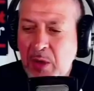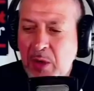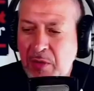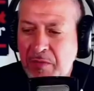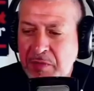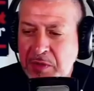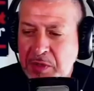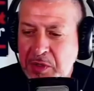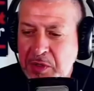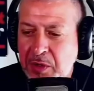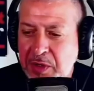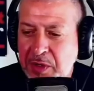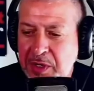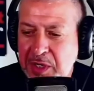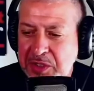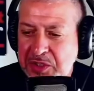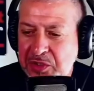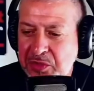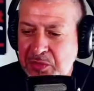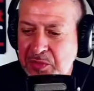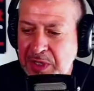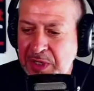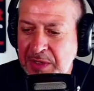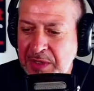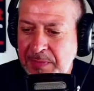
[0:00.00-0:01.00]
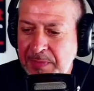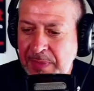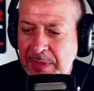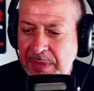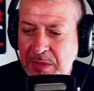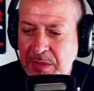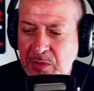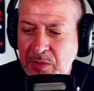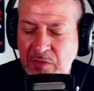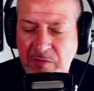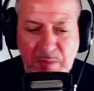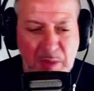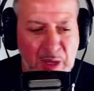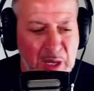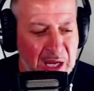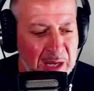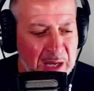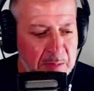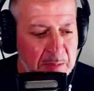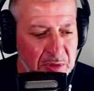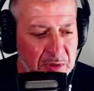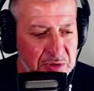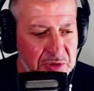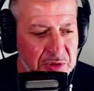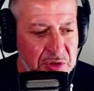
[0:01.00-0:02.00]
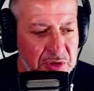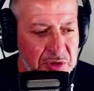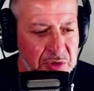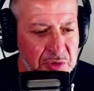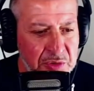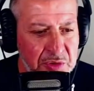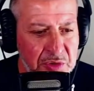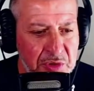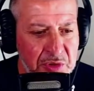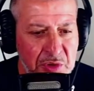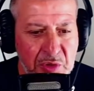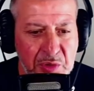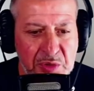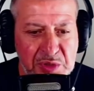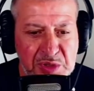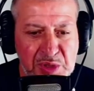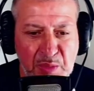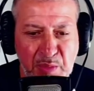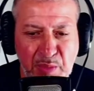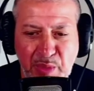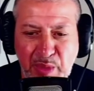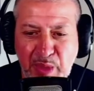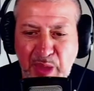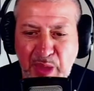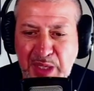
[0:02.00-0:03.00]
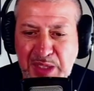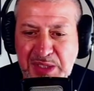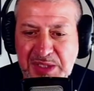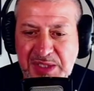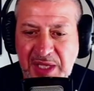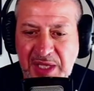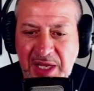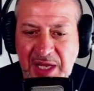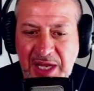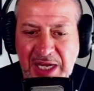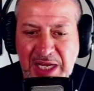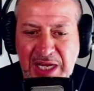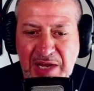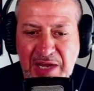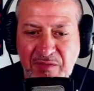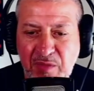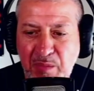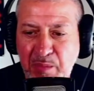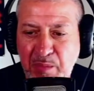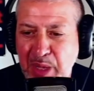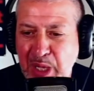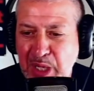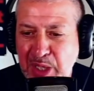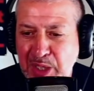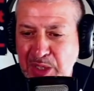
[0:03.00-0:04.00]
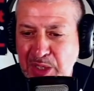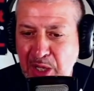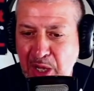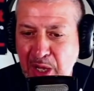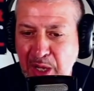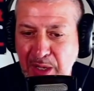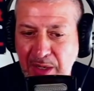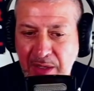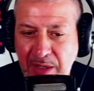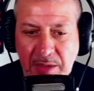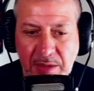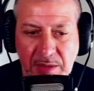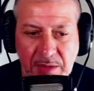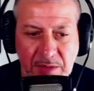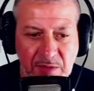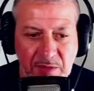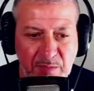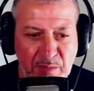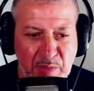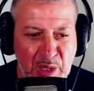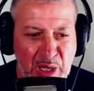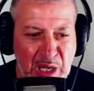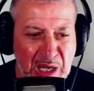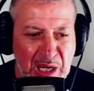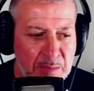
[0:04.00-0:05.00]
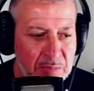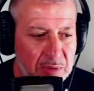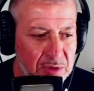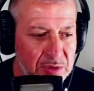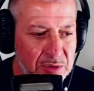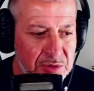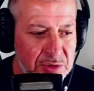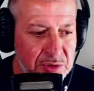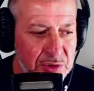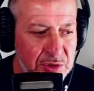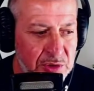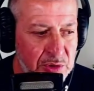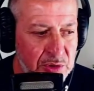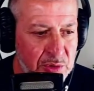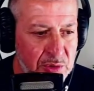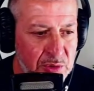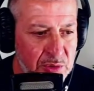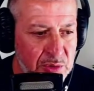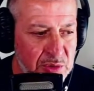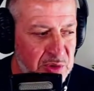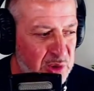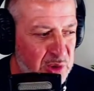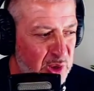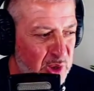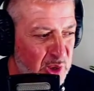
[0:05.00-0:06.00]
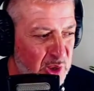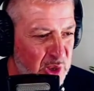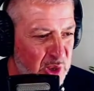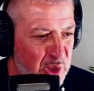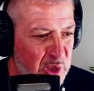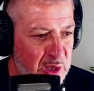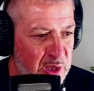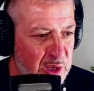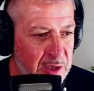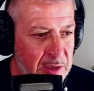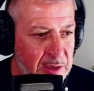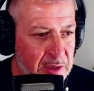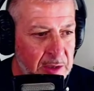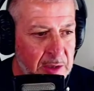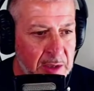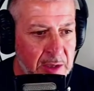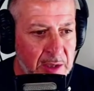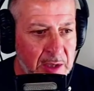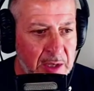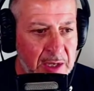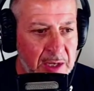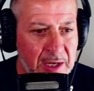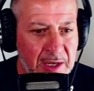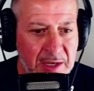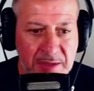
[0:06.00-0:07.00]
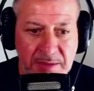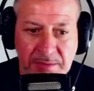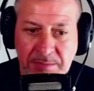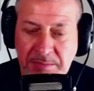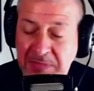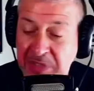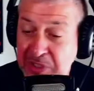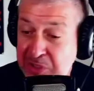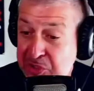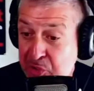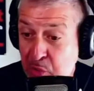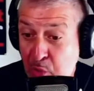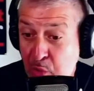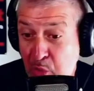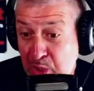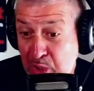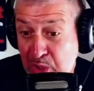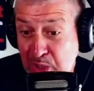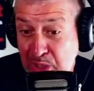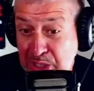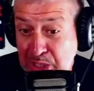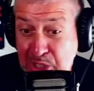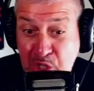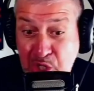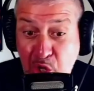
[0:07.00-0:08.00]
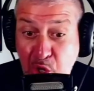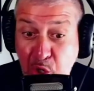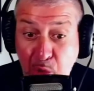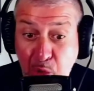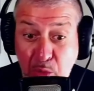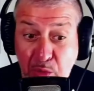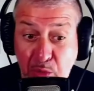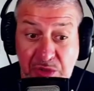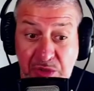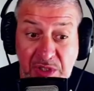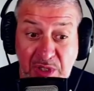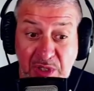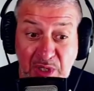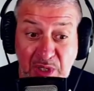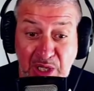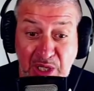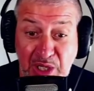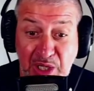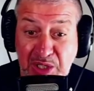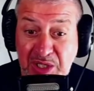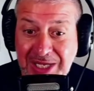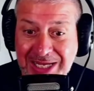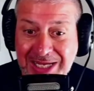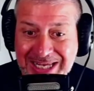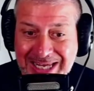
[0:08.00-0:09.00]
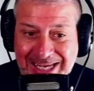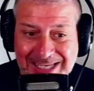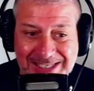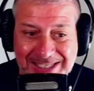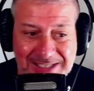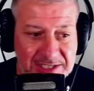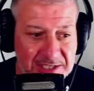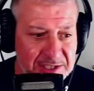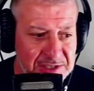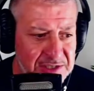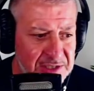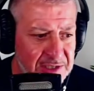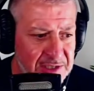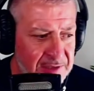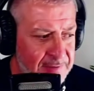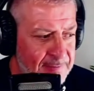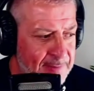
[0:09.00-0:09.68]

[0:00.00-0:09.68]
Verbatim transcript: over your history, you've been able to do some things that had never been done. You've been able to turn historically no's into yeses.